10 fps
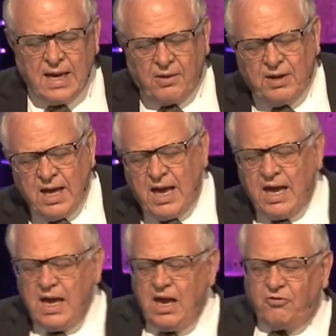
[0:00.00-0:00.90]
Now,
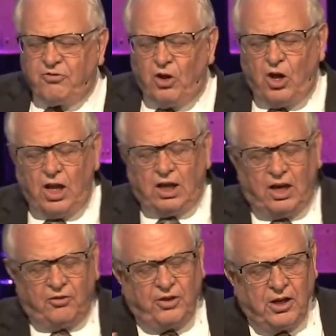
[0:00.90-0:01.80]
if all
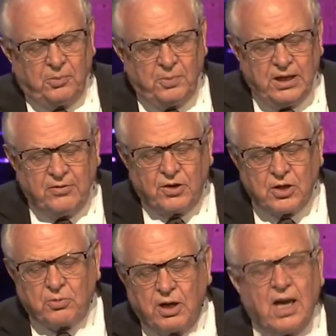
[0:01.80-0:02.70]
our fellow
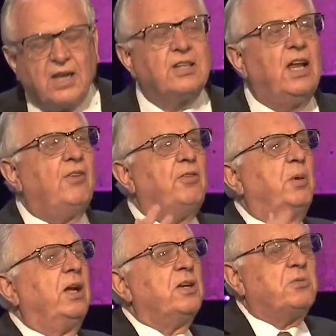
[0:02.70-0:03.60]
believers were as
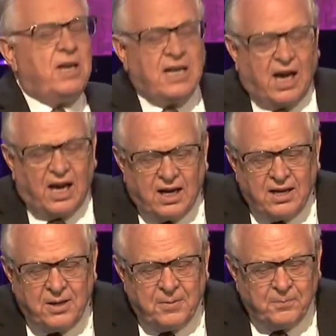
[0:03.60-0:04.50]
lovable as we
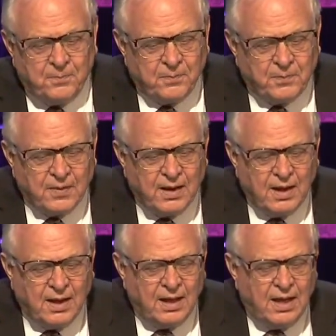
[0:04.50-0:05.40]
are,
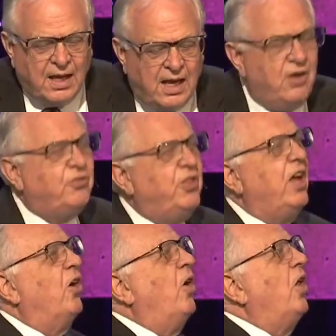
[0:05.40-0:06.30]
if
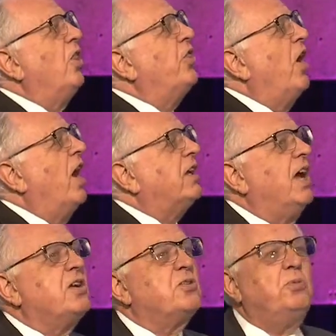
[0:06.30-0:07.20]
they all thought
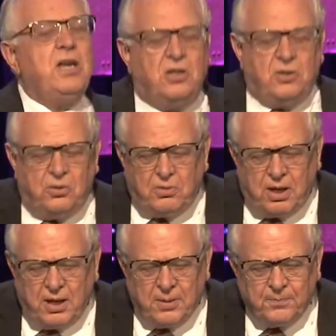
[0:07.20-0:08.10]
as we
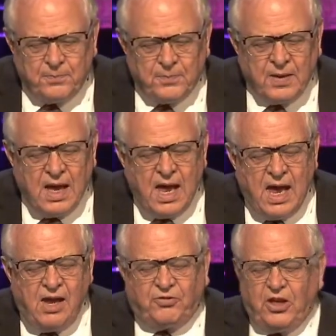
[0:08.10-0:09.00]
do,
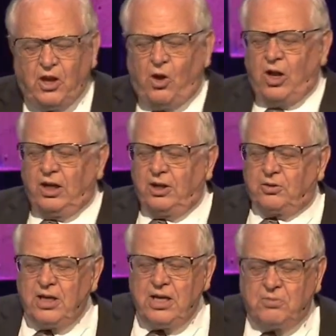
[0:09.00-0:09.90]
if they all
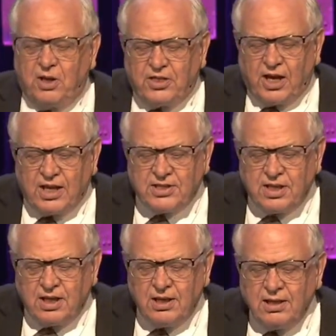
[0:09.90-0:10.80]
agreed with
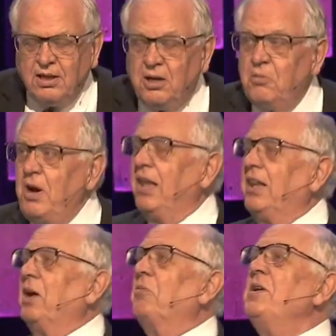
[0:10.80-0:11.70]
us,
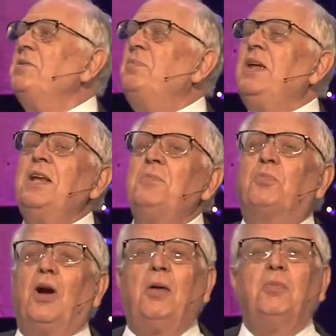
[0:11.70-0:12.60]
well, there wouldn't be any
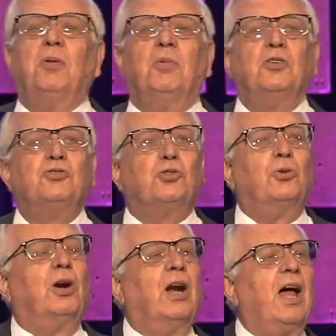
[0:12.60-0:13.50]
problem. Well,
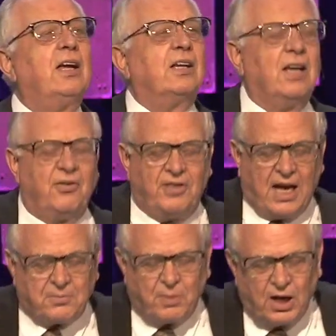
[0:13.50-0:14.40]
sure, I could love
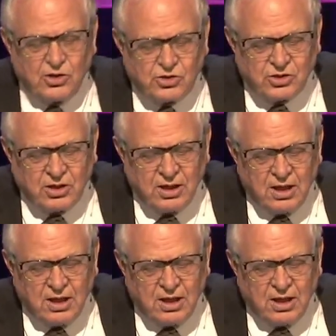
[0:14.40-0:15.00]
that bunch.